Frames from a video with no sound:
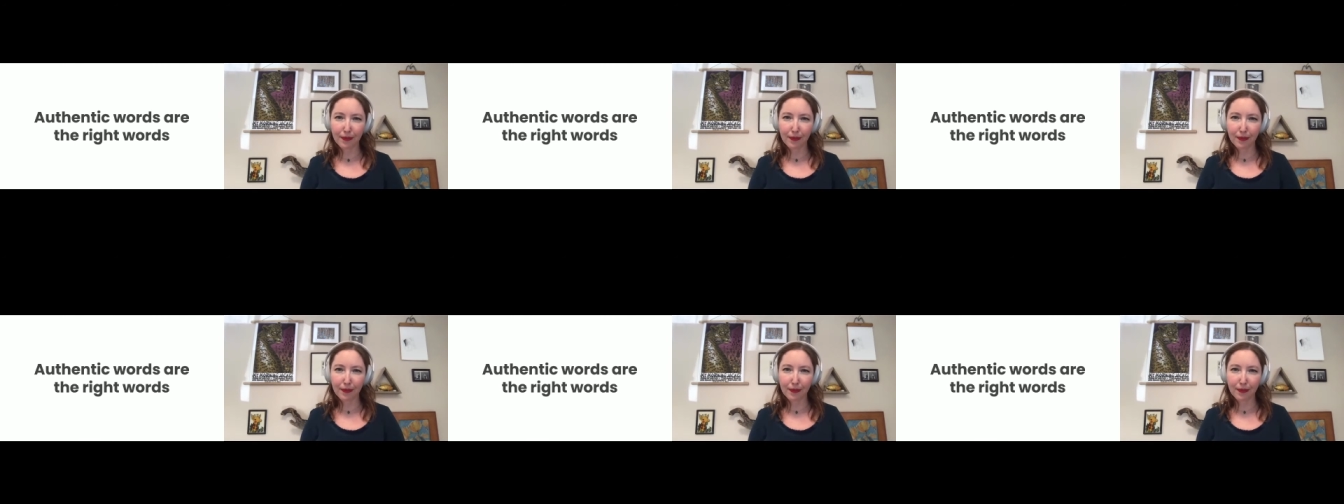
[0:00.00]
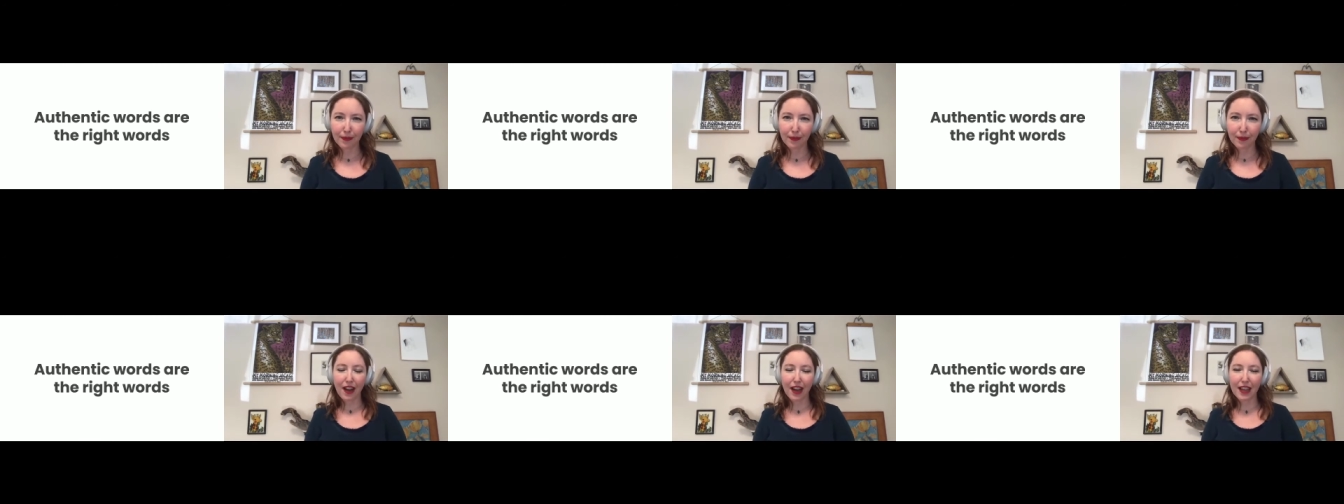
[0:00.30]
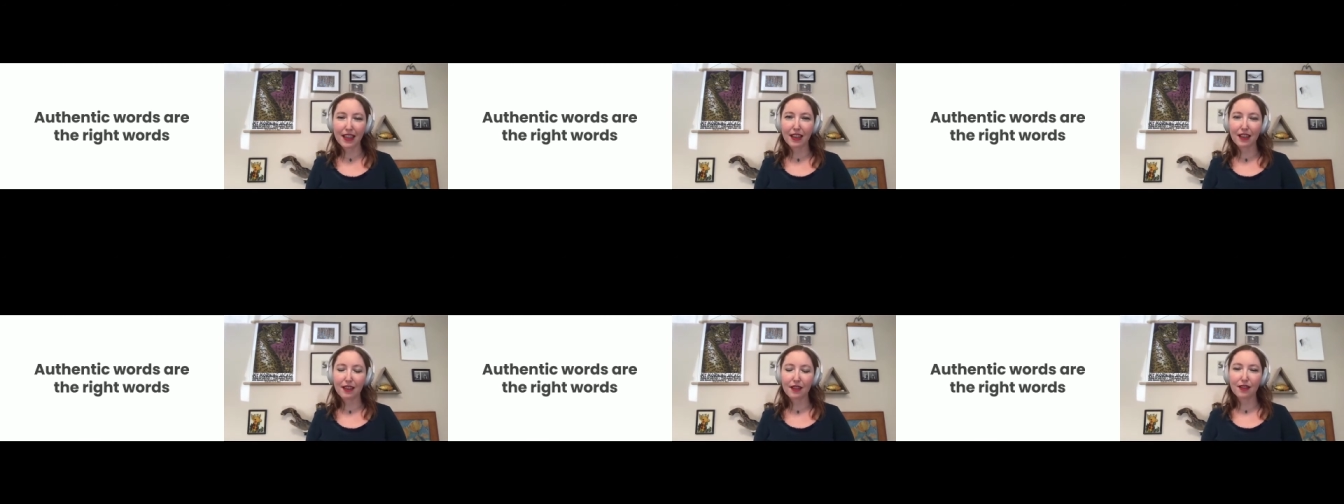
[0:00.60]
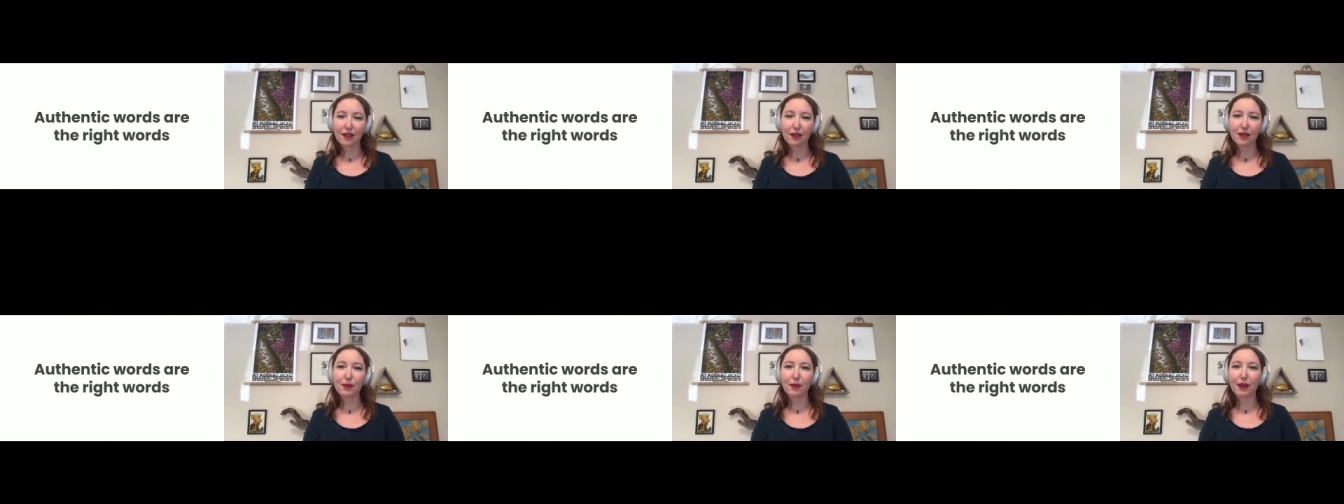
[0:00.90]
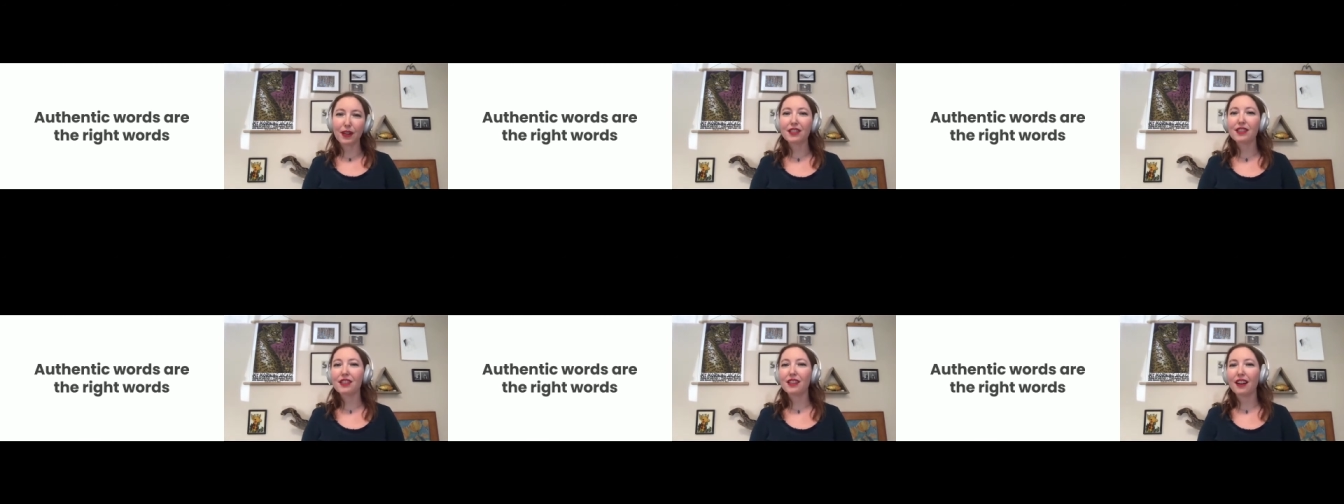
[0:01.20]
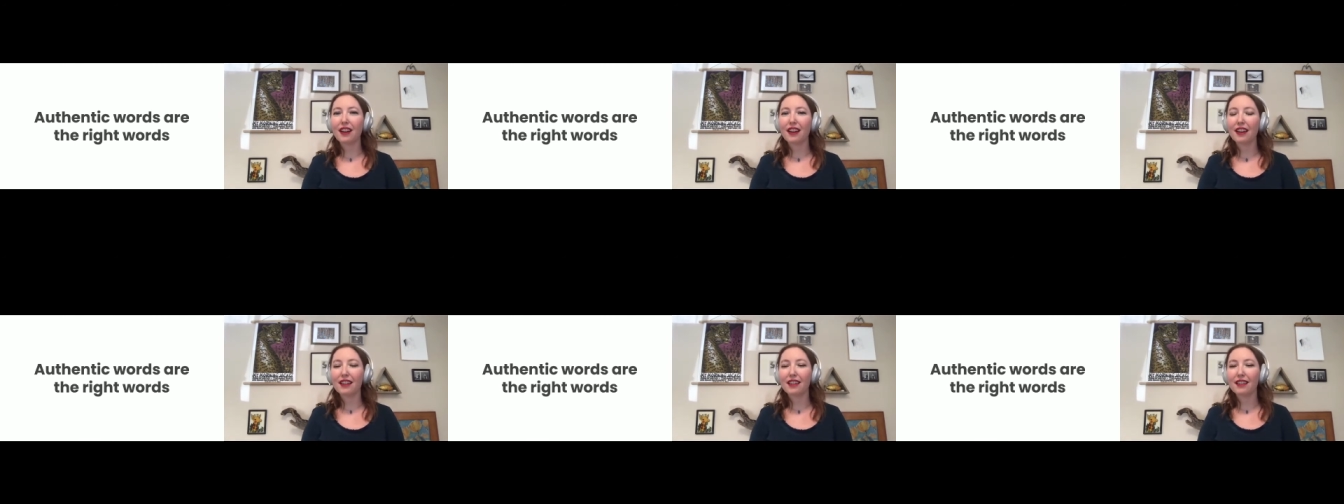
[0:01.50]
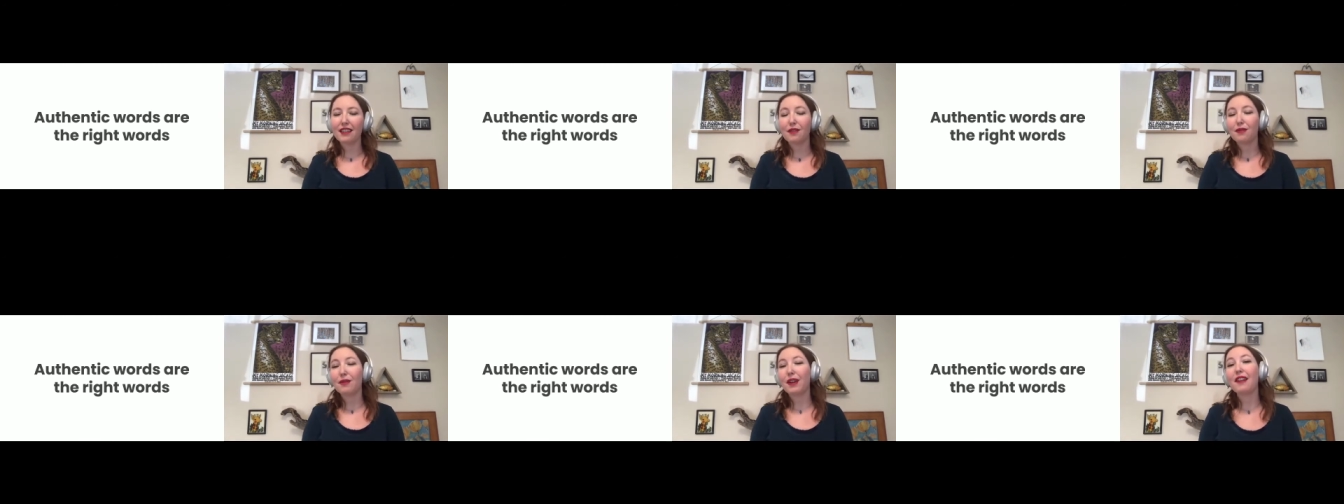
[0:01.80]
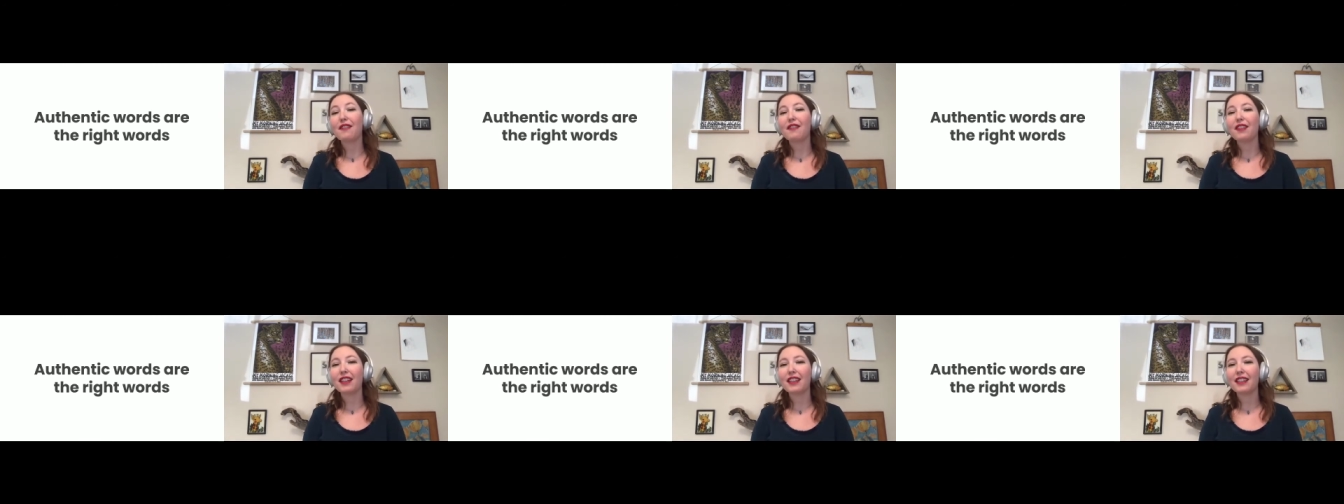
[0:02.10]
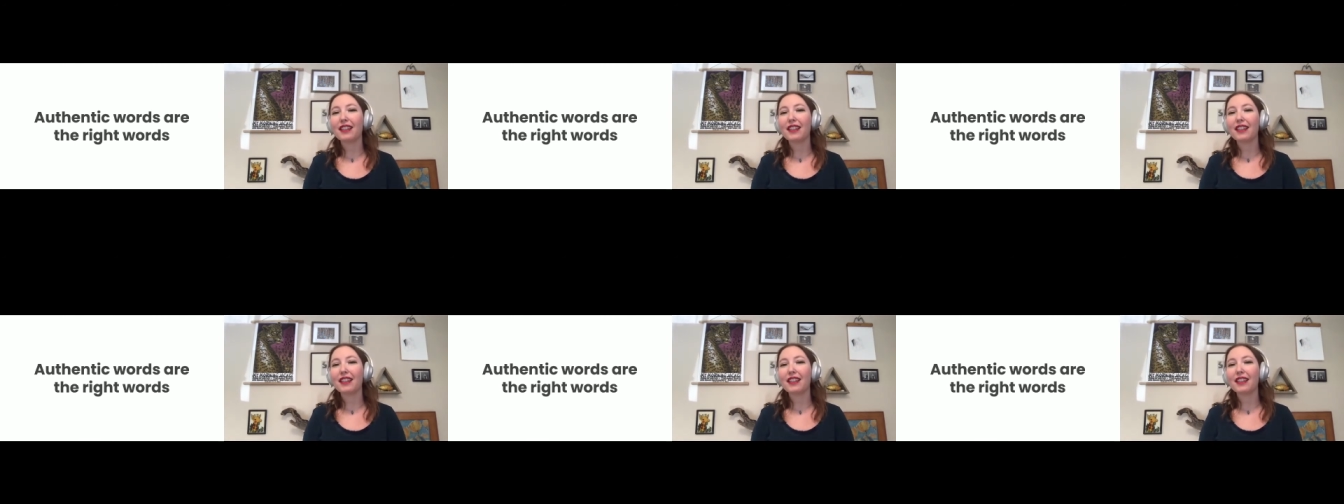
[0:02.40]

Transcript: And I find that those words are, whenever